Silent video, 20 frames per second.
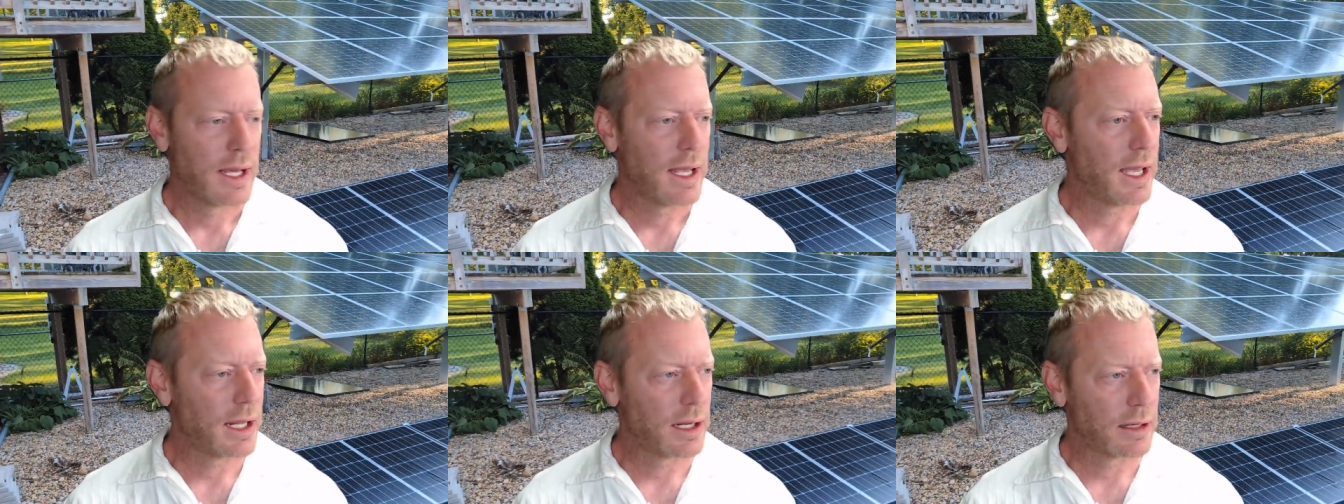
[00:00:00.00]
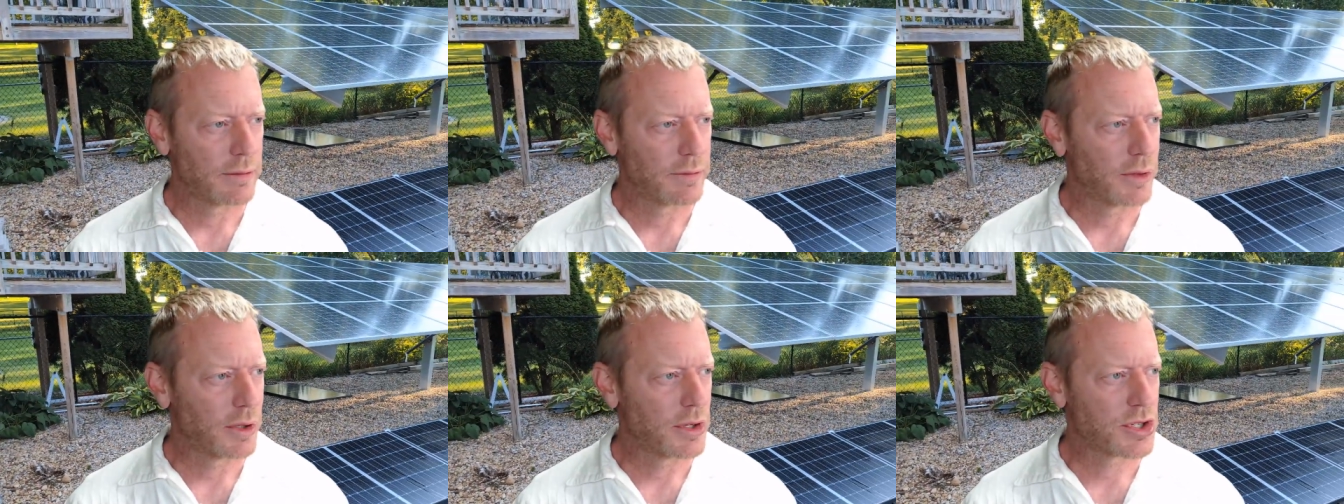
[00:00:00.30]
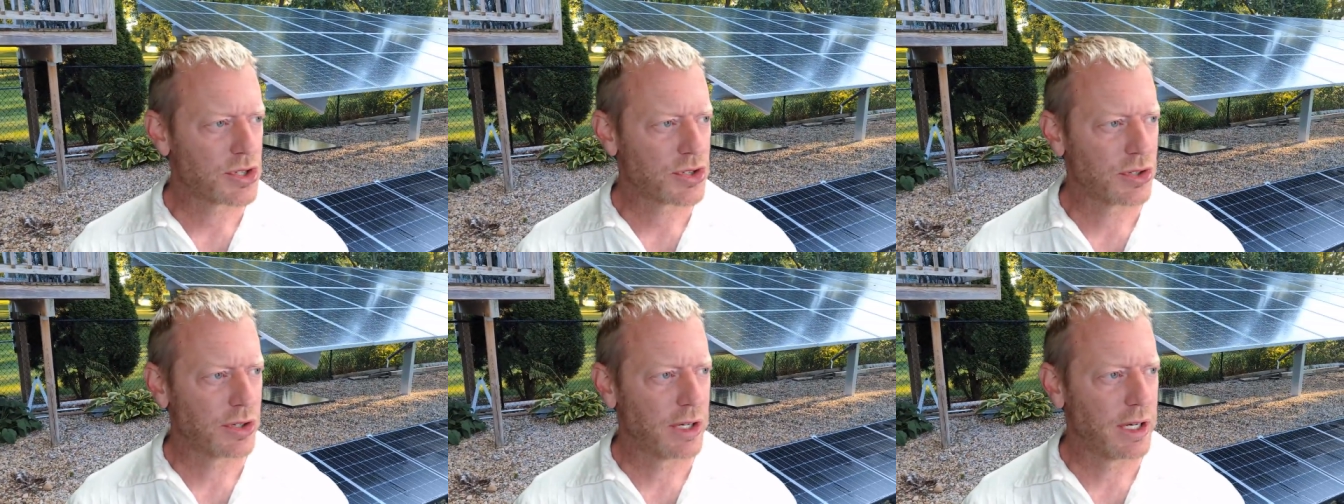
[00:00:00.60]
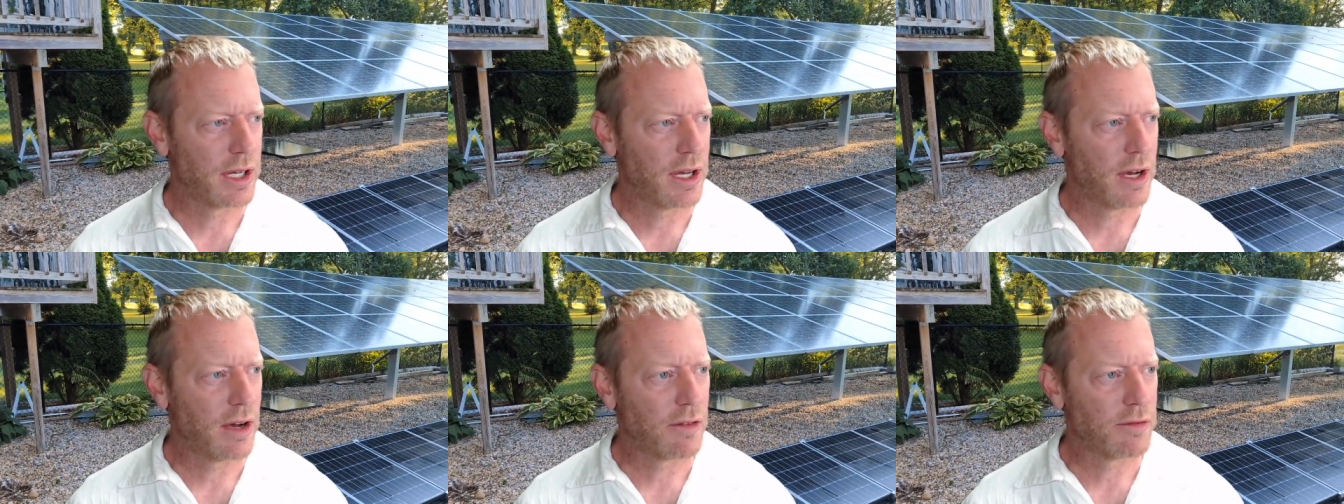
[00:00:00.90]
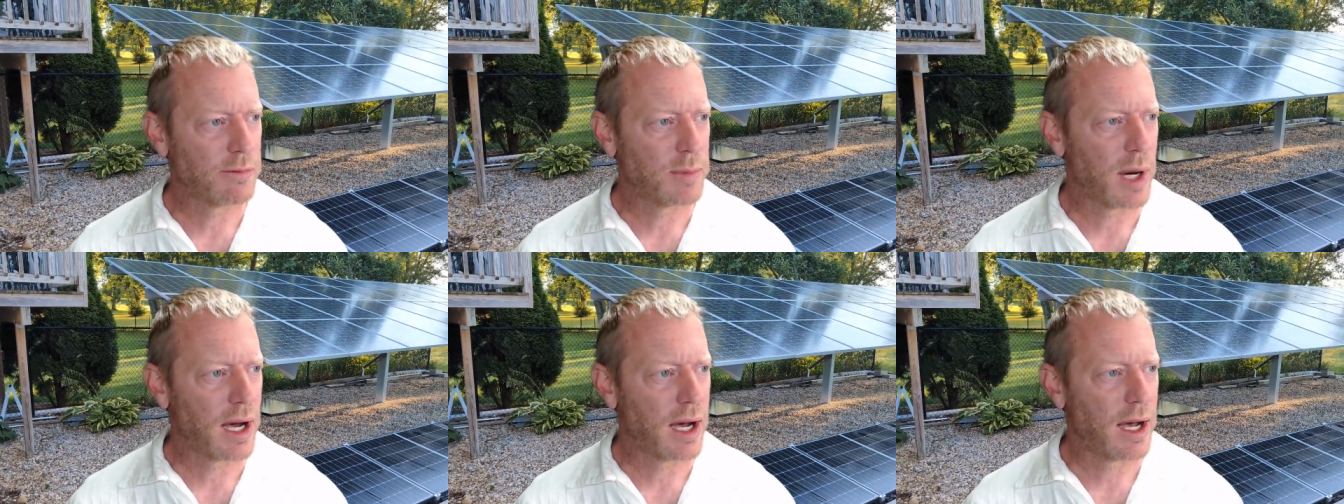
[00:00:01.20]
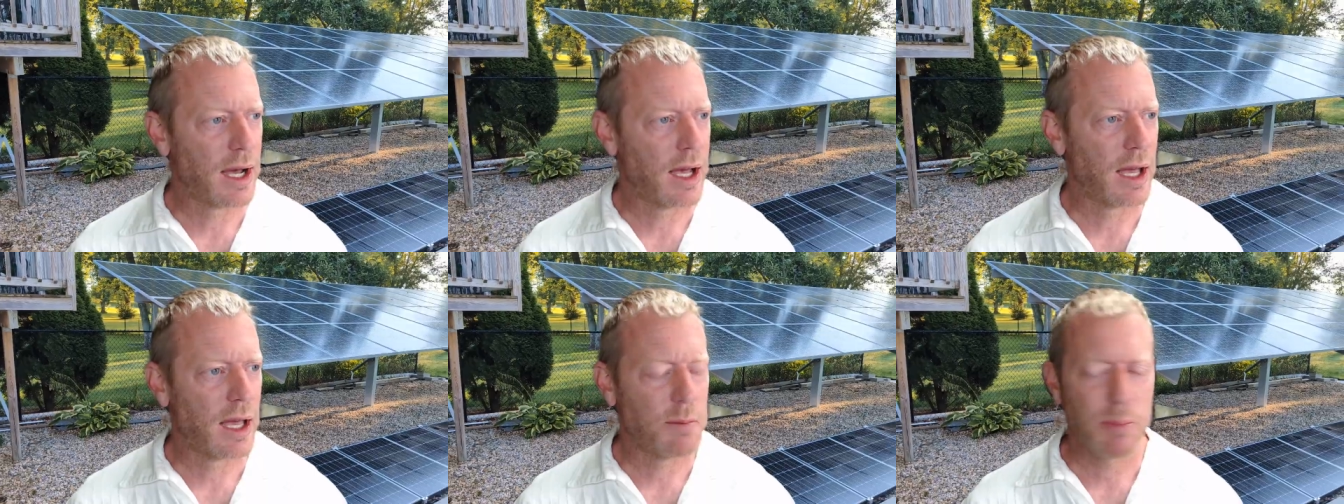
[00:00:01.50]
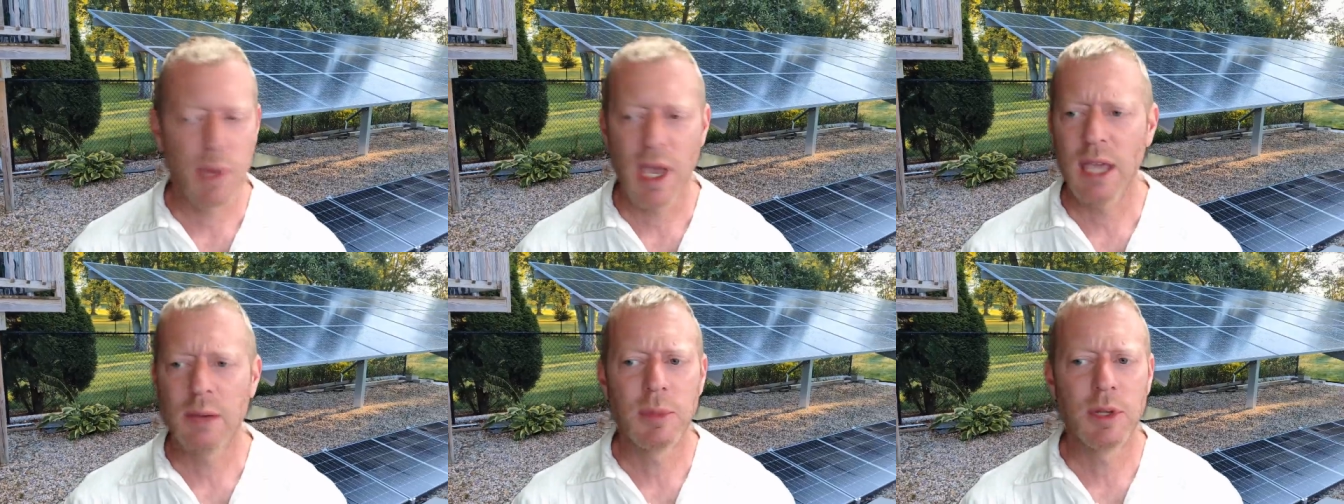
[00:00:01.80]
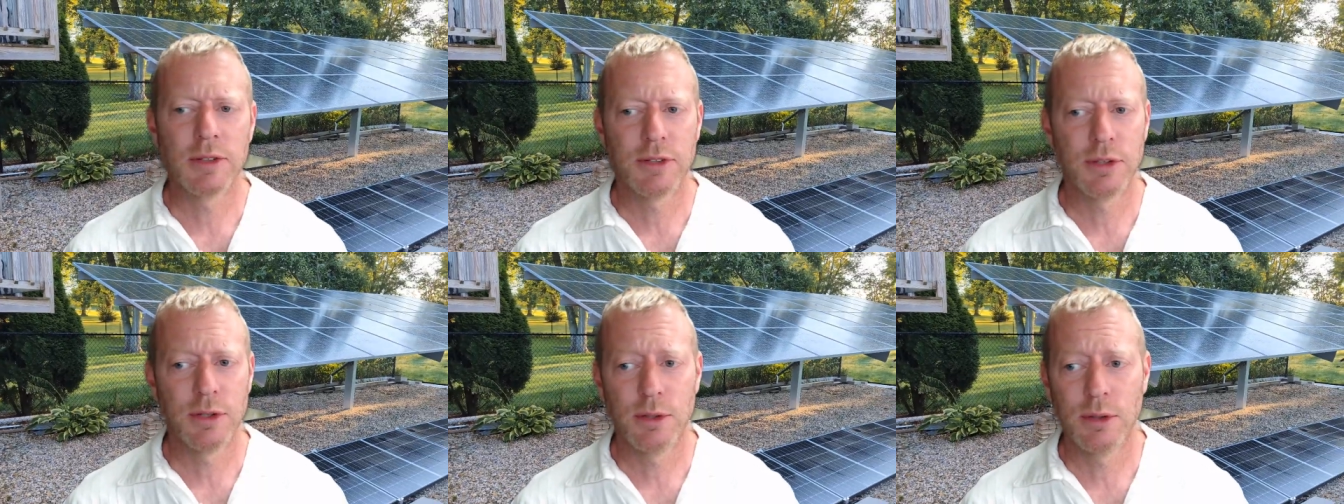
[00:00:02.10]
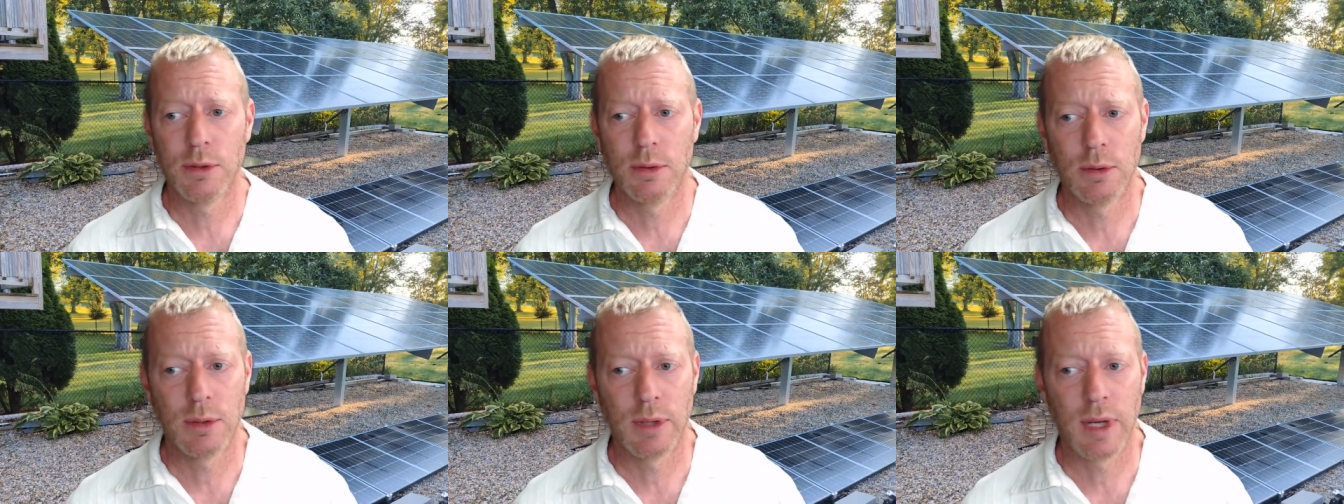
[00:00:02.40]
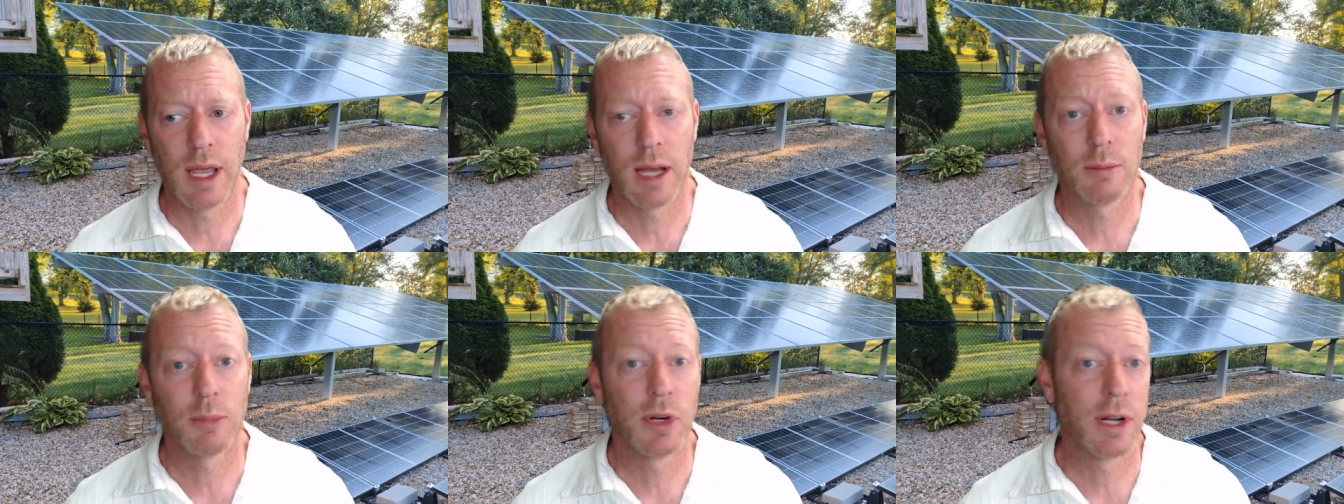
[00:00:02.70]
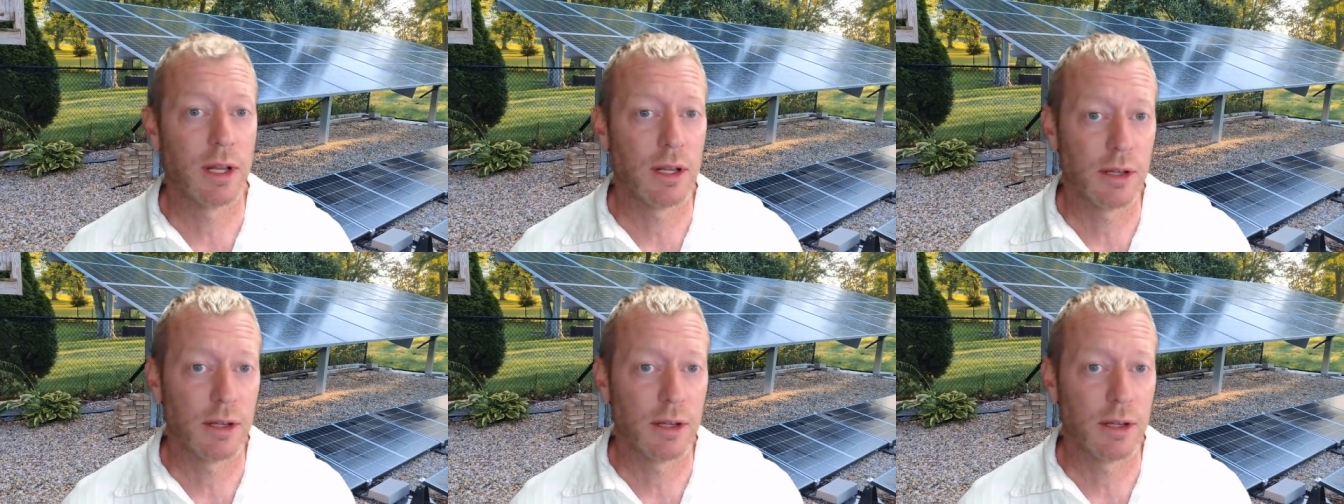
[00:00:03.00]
anniversary of my payment to Ameren,